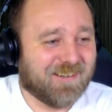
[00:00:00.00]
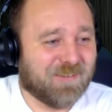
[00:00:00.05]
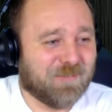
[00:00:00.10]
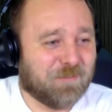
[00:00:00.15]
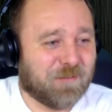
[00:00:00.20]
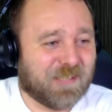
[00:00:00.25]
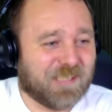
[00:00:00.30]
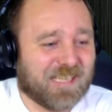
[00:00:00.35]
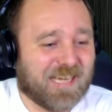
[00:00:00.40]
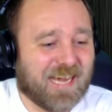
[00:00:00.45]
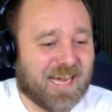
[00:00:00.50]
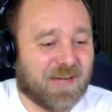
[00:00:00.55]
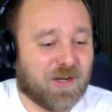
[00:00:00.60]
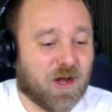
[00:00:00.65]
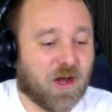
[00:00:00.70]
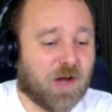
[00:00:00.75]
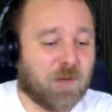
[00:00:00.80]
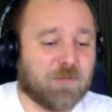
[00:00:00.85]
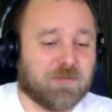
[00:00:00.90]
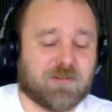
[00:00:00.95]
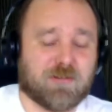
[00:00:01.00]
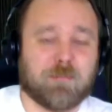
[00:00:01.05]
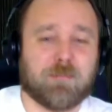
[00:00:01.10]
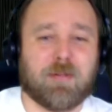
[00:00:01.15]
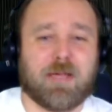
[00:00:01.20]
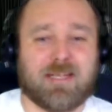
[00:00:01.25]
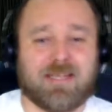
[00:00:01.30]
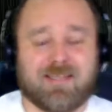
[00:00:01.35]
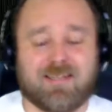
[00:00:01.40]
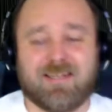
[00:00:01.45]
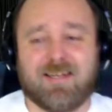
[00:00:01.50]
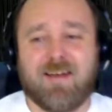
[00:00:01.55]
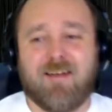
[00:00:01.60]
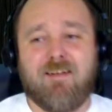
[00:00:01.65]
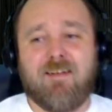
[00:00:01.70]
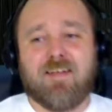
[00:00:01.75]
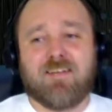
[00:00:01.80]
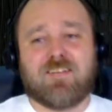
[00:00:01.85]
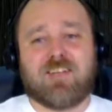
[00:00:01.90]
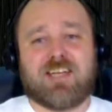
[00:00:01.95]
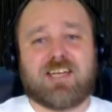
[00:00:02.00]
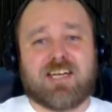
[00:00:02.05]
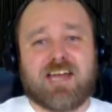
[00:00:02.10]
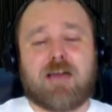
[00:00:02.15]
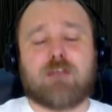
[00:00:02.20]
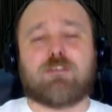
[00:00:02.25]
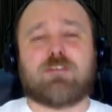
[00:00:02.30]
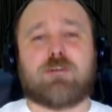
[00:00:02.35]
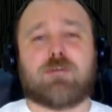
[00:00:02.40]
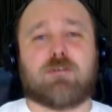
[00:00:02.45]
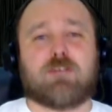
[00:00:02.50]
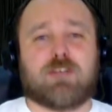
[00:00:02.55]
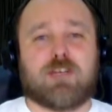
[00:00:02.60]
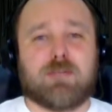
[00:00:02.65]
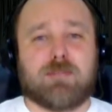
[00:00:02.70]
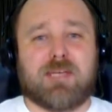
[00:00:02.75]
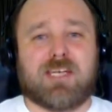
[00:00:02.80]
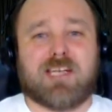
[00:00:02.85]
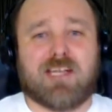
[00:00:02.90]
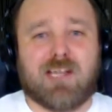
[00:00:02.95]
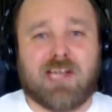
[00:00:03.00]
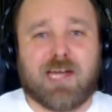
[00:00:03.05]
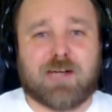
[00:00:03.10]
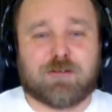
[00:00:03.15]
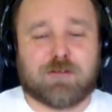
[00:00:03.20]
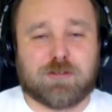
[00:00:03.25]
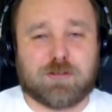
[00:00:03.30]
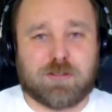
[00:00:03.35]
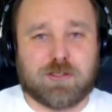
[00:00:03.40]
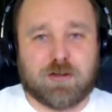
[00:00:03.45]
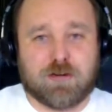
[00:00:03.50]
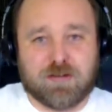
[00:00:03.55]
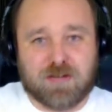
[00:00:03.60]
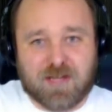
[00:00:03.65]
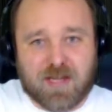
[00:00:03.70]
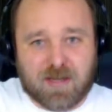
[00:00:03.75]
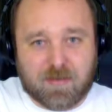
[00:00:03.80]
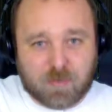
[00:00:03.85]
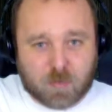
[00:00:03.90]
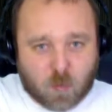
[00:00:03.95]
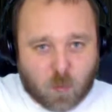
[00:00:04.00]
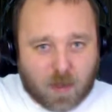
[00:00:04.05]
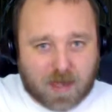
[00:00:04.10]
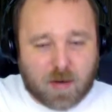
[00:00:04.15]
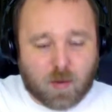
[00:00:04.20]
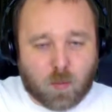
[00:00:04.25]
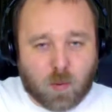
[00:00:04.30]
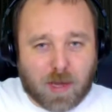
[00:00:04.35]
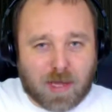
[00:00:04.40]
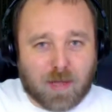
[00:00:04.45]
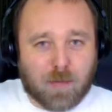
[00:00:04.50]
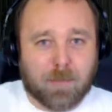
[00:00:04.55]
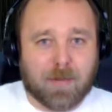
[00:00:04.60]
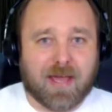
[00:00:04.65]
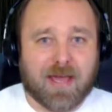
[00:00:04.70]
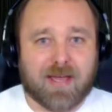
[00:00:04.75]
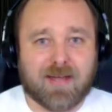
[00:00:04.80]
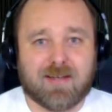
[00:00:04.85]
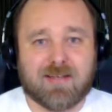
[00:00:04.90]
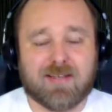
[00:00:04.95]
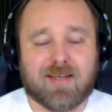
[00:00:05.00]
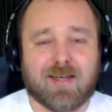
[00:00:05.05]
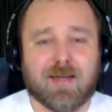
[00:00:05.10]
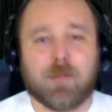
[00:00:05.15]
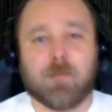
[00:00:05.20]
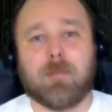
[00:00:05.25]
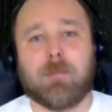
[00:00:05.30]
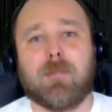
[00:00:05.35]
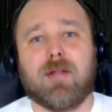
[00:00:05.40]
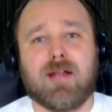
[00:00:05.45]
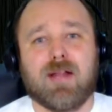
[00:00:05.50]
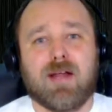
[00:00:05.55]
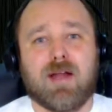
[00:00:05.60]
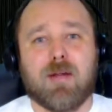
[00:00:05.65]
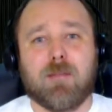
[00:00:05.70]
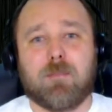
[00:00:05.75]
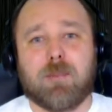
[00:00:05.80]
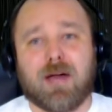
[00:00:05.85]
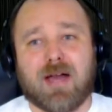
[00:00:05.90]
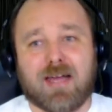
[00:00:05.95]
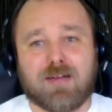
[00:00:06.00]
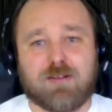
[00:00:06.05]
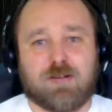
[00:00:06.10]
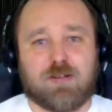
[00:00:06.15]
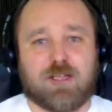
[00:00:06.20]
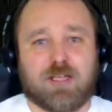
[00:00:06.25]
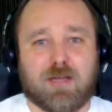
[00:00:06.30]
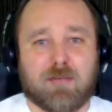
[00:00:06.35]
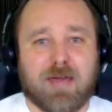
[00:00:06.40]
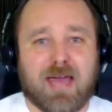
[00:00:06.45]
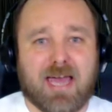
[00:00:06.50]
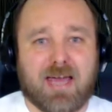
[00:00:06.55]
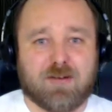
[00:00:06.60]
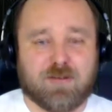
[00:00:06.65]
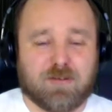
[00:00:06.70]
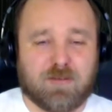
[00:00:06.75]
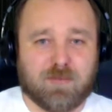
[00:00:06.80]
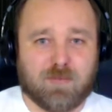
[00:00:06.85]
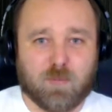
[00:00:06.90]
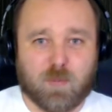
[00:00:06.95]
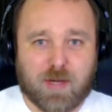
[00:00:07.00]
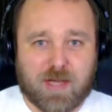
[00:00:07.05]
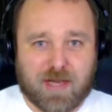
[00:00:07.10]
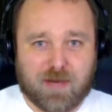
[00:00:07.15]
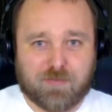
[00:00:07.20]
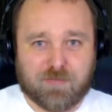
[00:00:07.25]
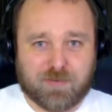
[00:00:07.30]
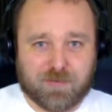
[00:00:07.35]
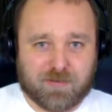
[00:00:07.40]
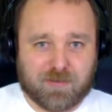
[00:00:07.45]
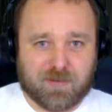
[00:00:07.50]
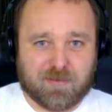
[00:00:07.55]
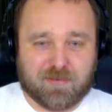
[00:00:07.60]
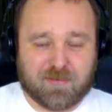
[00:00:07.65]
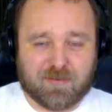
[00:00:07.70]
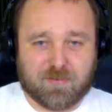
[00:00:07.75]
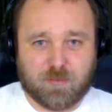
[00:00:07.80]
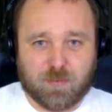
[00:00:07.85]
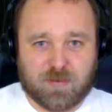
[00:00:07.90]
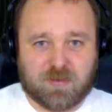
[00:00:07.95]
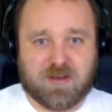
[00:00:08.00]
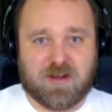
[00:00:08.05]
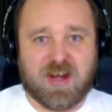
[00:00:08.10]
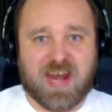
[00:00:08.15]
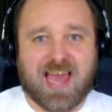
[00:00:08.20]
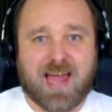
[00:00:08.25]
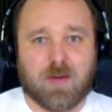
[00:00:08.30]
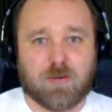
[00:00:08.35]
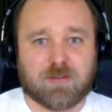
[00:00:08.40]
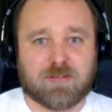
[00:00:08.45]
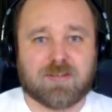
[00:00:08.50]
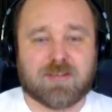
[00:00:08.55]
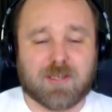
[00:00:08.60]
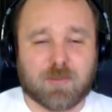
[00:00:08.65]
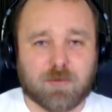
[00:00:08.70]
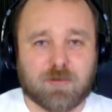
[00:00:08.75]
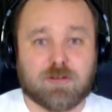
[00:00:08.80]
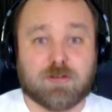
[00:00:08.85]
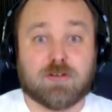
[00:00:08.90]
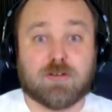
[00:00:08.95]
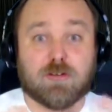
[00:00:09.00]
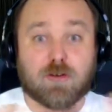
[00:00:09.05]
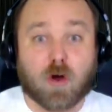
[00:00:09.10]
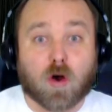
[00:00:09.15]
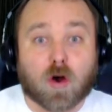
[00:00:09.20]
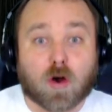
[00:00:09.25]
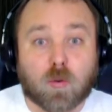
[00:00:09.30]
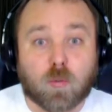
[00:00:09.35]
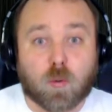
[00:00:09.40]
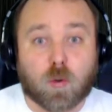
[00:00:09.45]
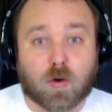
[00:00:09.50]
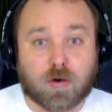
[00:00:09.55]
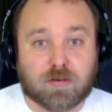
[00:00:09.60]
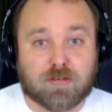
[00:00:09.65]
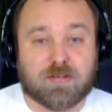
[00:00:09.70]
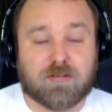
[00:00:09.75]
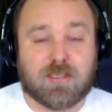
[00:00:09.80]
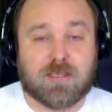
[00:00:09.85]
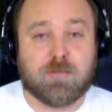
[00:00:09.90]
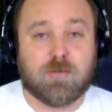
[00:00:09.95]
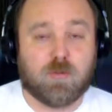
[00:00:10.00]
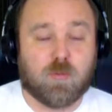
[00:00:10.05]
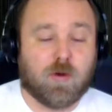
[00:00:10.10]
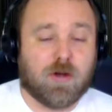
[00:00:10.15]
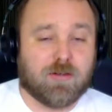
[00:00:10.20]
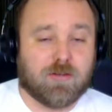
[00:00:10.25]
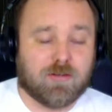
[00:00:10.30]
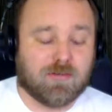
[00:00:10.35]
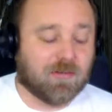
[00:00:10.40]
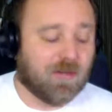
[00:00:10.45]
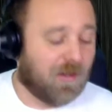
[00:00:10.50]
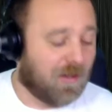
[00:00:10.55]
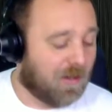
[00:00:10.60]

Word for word: But yeah, no, it was a big... They'd announced there was going to be a collector's edition quite a while back, but as you can imagine, whenever this was announced, that it was Star Wars-themed ones,